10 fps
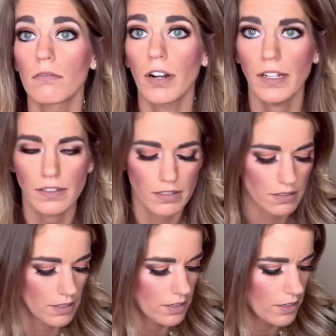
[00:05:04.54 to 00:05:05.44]
rights.
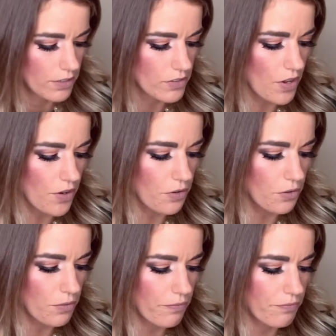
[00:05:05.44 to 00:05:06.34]

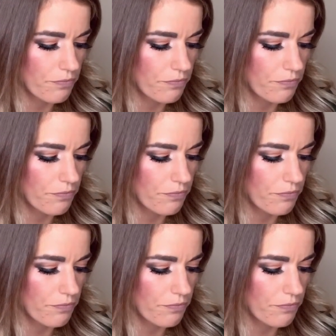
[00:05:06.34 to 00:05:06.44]
So,